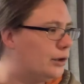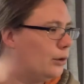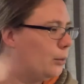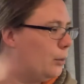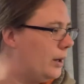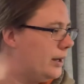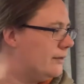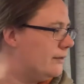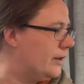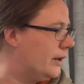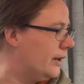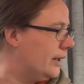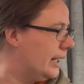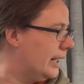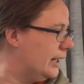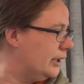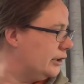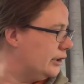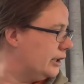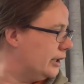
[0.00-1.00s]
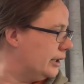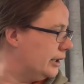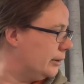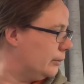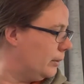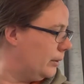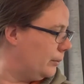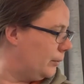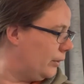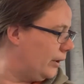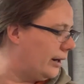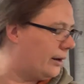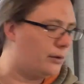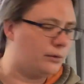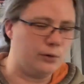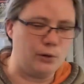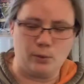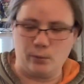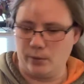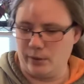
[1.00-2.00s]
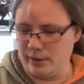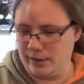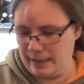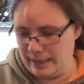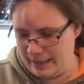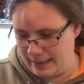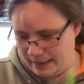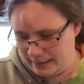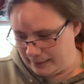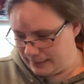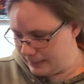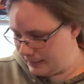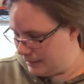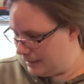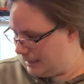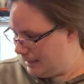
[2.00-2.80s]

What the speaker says: The white variegation is the one where I don't know where it is.